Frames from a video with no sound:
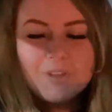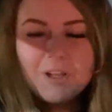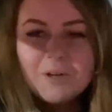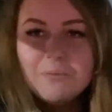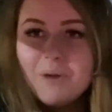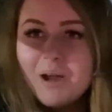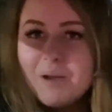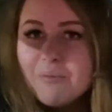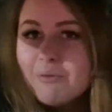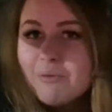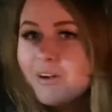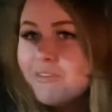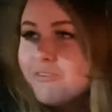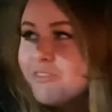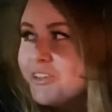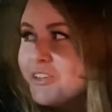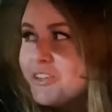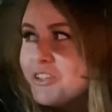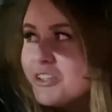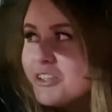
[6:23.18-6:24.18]
my
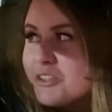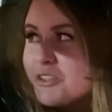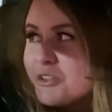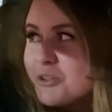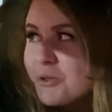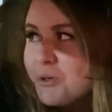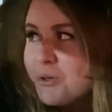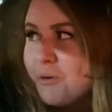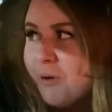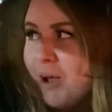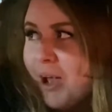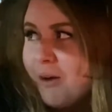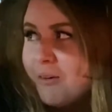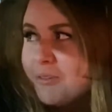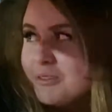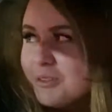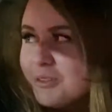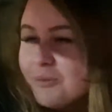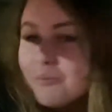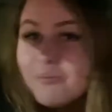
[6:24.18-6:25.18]
boyfriend threw
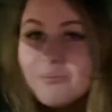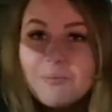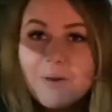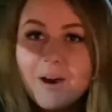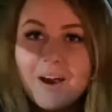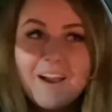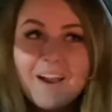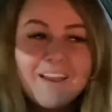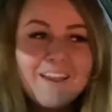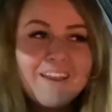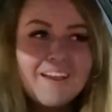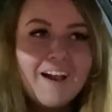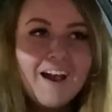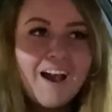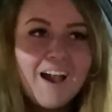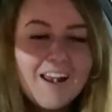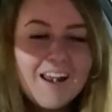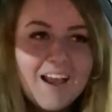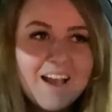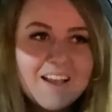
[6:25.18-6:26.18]
out my
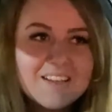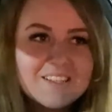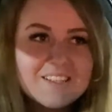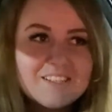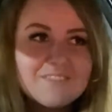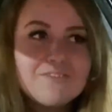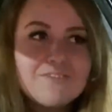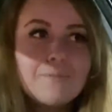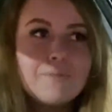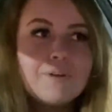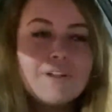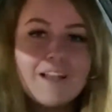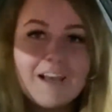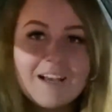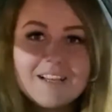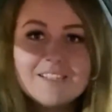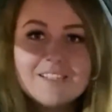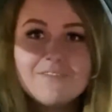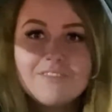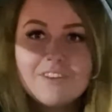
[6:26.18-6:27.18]
eyelashes from the
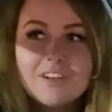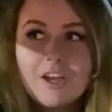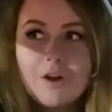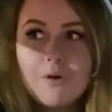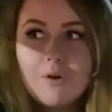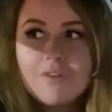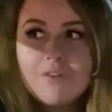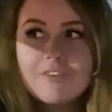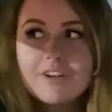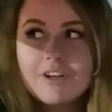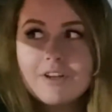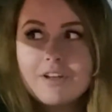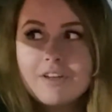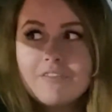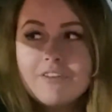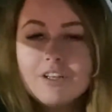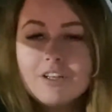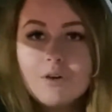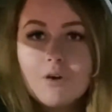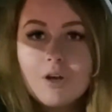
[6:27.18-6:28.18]
last video,
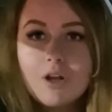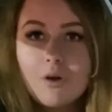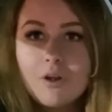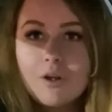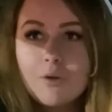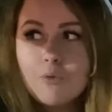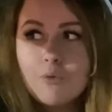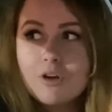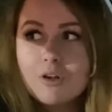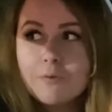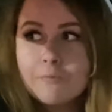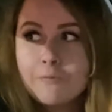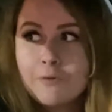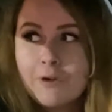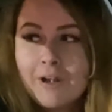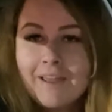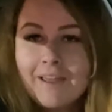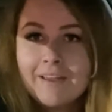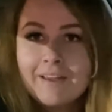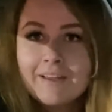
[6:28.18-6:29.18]
even though I only wore them for
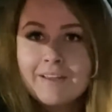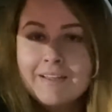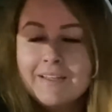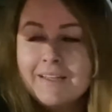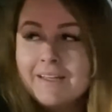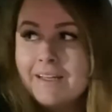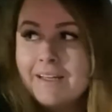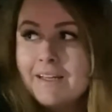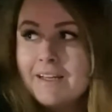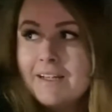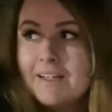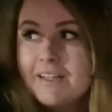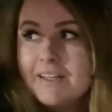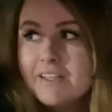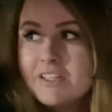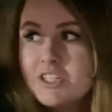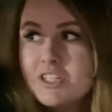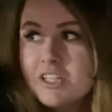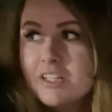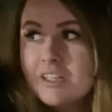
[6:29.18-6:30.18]
like
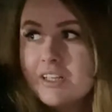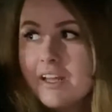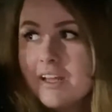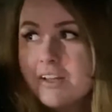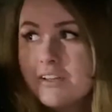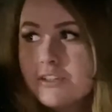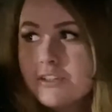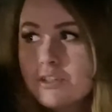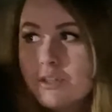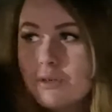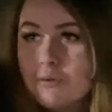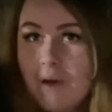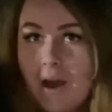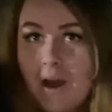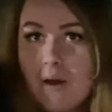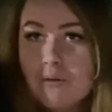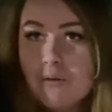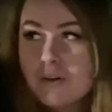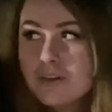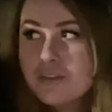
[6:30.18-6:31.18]
literally like 2
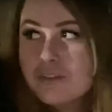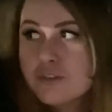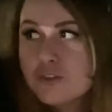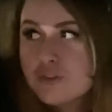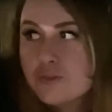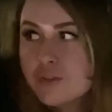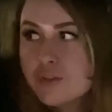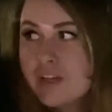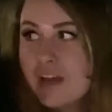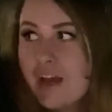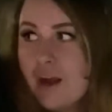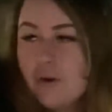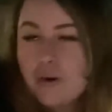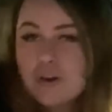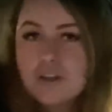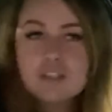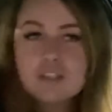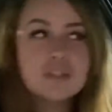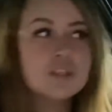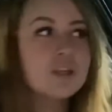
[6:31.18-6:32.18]
hours or 3
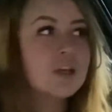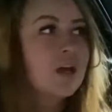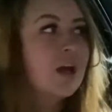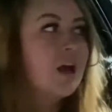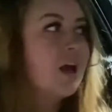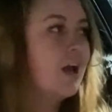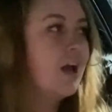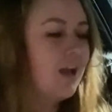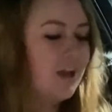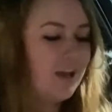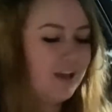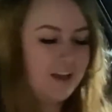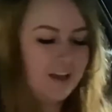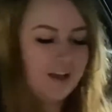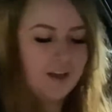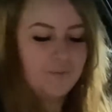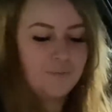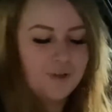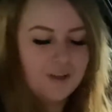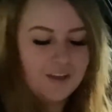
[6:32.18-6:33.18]
hours.
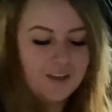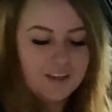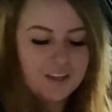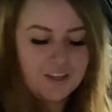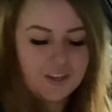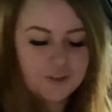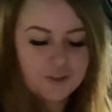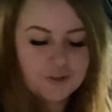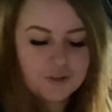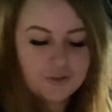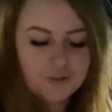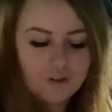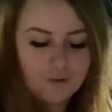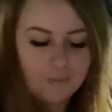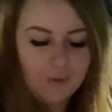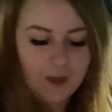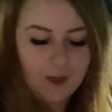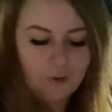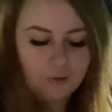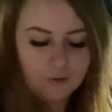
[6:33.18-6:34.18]
He threw
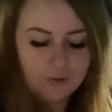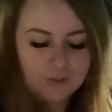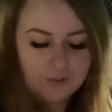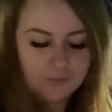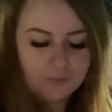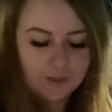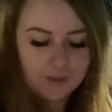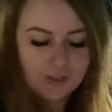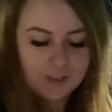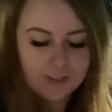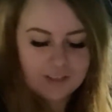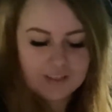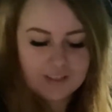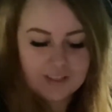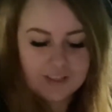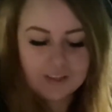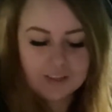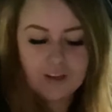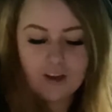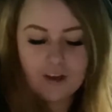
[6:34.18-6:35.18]
them out because
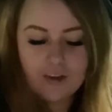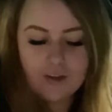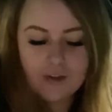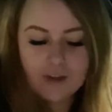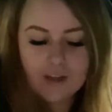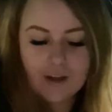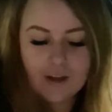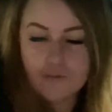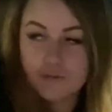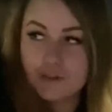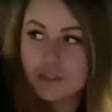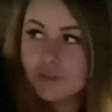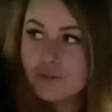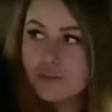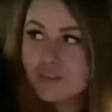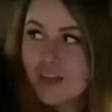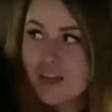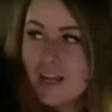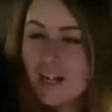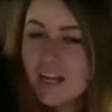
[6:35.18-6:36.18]
he thought you can't
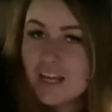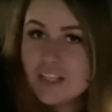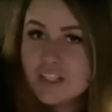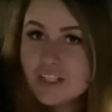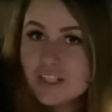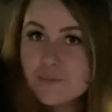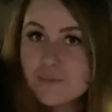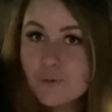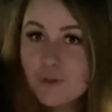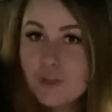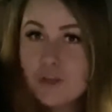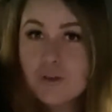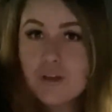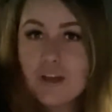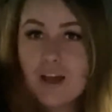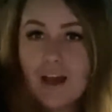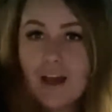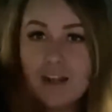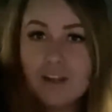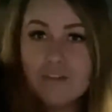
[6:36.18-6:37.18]
reuse eyelashes, but you
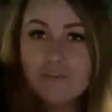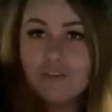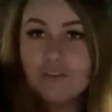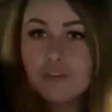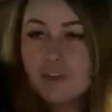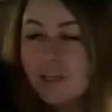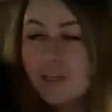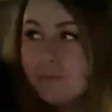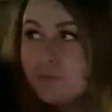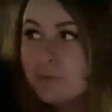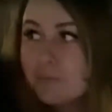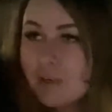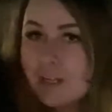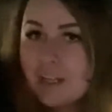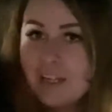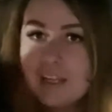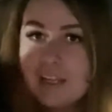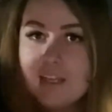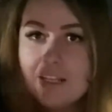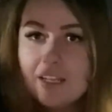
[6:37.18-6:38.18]
can if you keep them
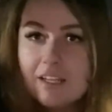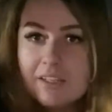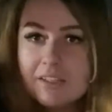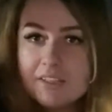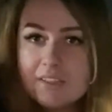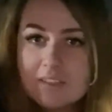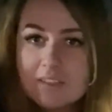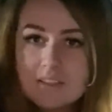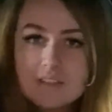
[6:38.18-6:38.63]
clean and